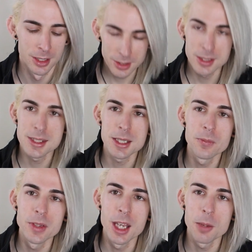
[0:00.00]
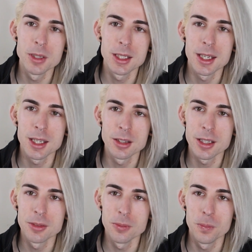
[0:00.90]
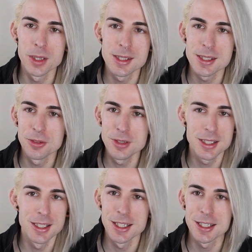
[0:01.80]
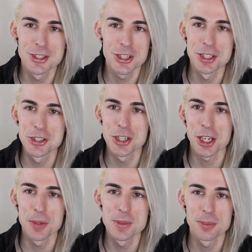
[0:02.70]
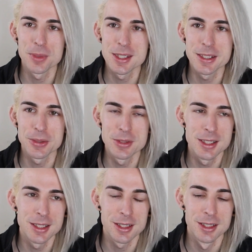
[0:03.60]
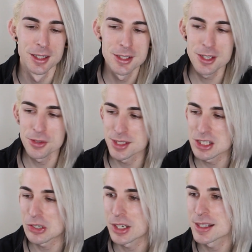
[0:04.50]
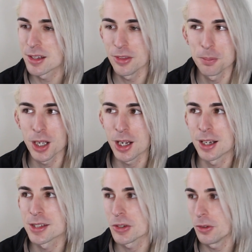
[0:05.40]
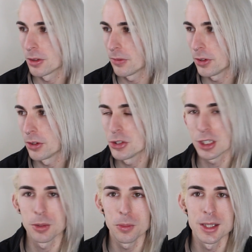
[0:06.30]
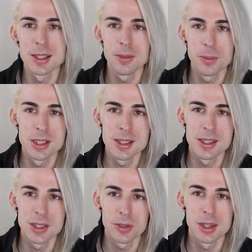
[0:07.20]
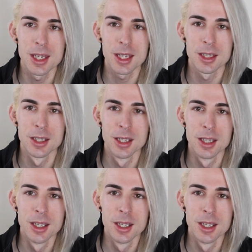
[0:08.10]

And the same thing happened again, like we still didn't exchange names and we still didn't tell stories of the past or the future, but we just stood there